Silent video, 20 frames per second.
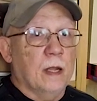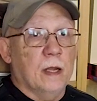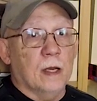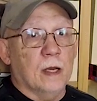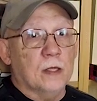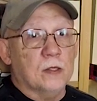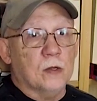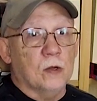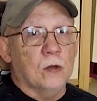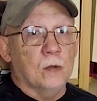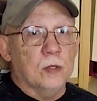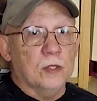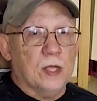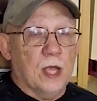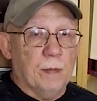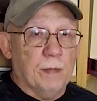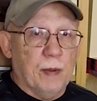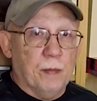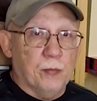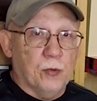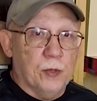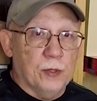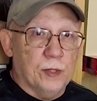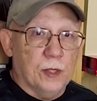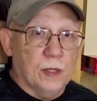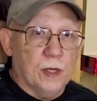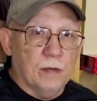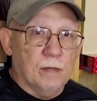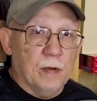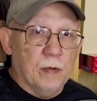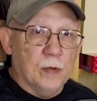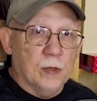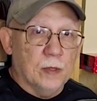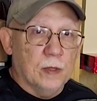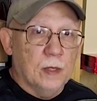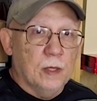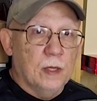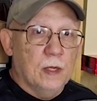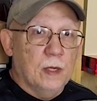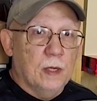And as always, happy printing, everyone.